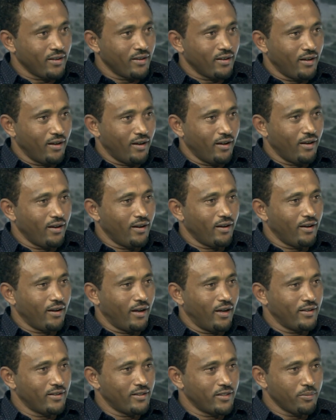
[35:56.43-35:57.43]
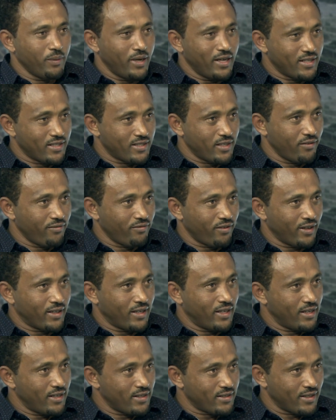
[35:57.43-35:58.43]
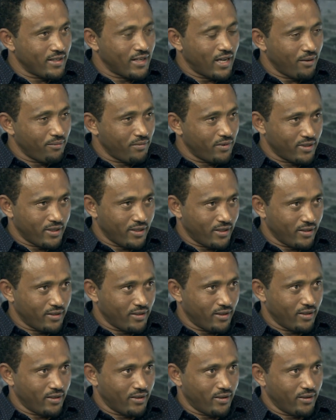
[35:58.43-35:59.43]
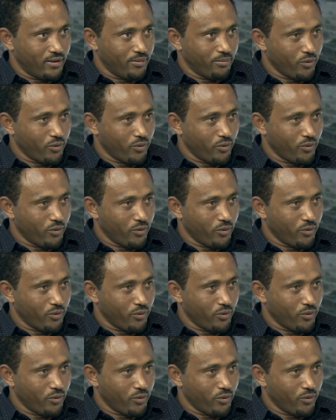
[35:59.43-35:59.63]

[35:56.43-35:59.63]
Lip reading: and it makes safe against the dam the